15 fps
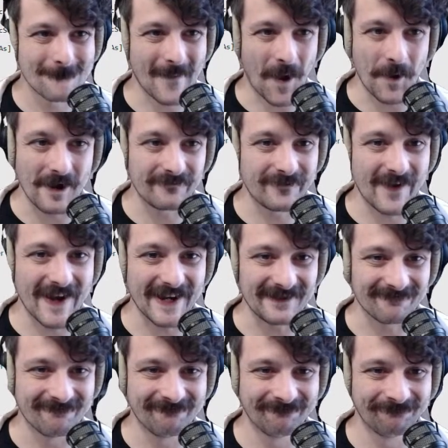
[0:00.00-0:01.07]
All right, fine.
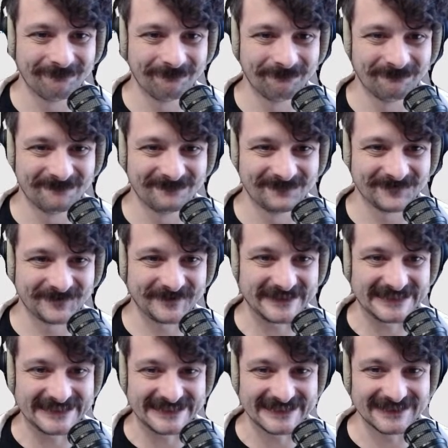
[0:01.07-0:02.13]

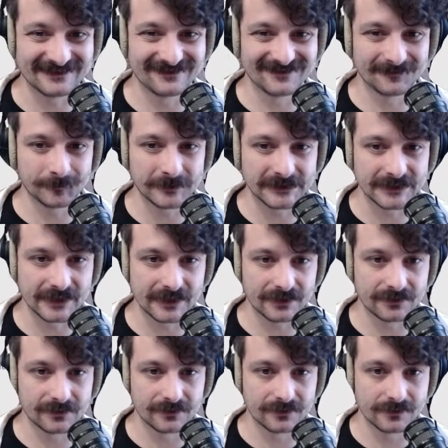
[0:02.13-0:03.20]
Fine, we'll get
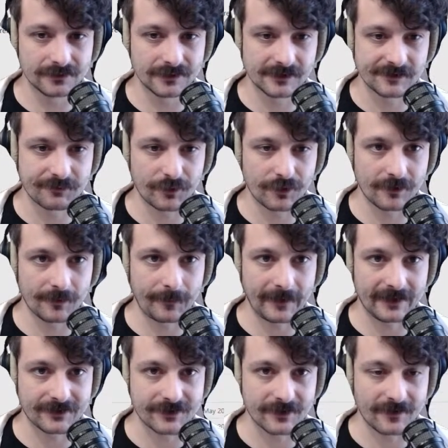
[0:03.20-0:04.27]
Explorer
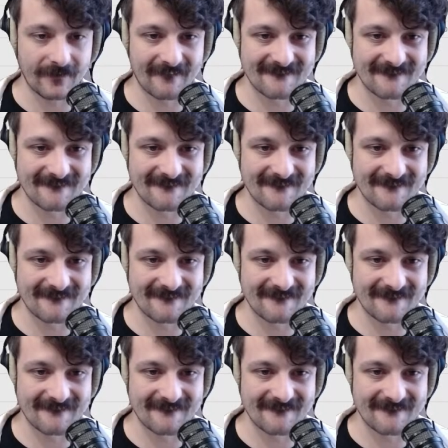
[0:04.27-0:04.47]
Patcher.